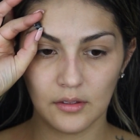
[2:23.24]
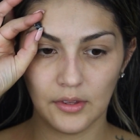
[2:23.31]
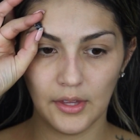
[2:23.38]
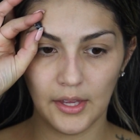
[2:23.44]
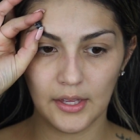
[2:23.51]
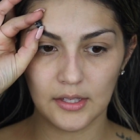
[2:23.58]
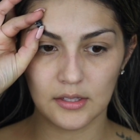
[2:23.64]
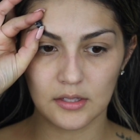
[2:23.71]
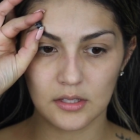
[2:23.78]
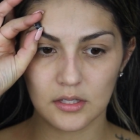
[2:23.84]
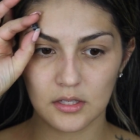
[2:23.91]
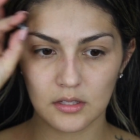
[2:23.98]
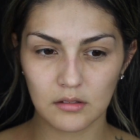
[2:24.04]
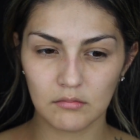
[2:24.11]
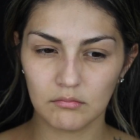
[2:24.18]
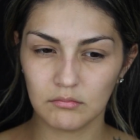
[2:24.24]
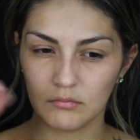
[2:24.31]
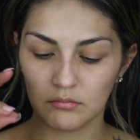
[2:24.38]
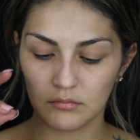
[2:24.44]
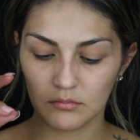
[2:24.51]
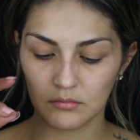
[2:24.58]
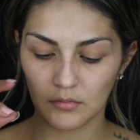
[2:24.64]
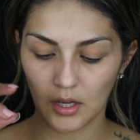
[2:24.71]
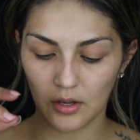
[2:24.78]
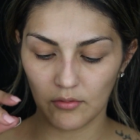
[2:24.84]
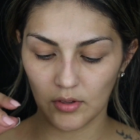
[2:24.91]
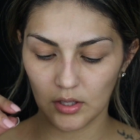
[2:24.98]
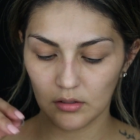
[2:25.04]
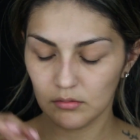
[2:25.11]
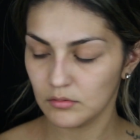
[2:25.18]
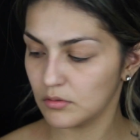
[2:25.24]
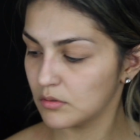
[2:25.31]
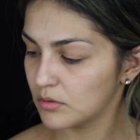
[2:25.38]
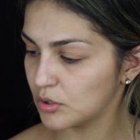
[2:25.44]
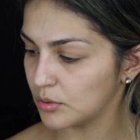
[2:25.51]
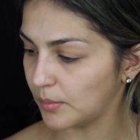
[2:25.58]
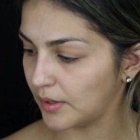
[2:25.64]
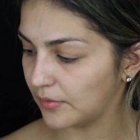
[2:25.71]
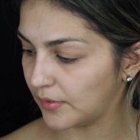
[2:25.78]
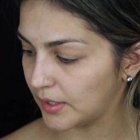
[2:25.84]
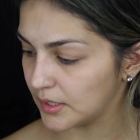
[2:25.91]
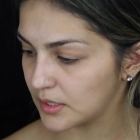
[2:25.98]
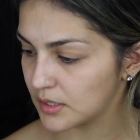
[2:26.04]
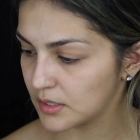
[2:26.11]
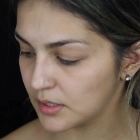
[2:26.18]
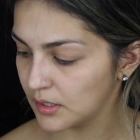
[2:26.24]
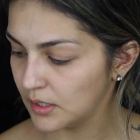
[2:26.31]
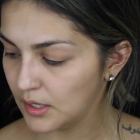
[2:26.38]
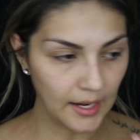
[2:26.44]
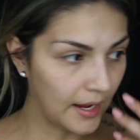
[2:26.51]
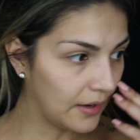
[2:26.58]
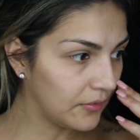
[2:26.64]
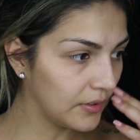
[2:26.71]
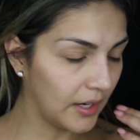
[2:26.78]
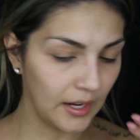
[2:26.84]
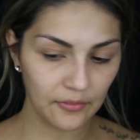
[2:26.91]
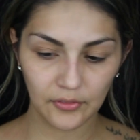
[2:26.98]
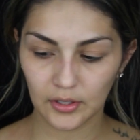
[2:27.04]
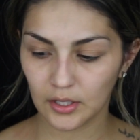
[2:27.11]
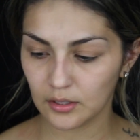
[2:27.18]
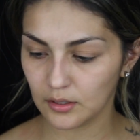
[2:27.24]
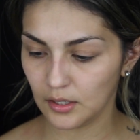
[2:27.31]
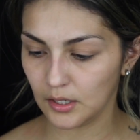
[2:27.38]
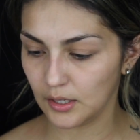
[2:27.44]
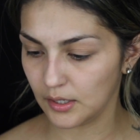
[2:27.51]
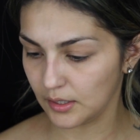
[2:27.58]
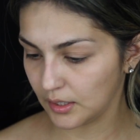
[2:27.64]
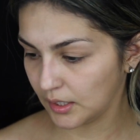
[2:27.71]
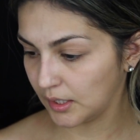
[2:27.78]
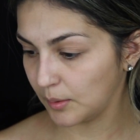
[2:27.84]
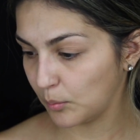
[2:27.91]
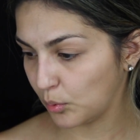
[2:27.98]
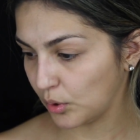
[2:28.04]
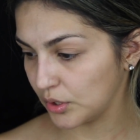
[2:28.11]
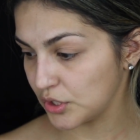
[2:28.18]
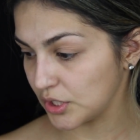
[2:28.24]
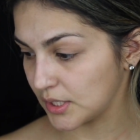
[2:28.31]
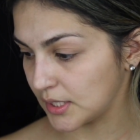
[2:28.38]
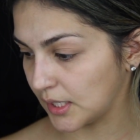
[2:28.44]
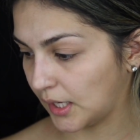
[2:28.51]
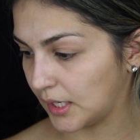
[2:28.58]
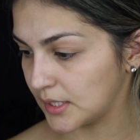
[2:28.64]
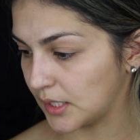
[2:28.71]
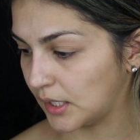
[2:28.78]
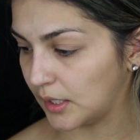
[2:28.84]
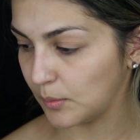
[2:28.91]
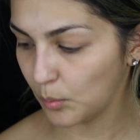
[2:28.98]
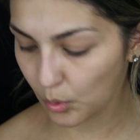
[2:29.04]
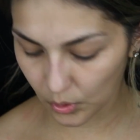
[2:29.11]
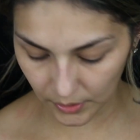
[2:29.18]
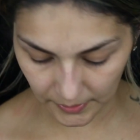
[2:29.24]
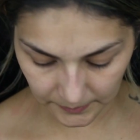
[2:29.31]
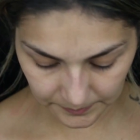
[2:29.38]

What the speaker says: the ends of it to my face. And I have a knife and cutting board just in case I need more.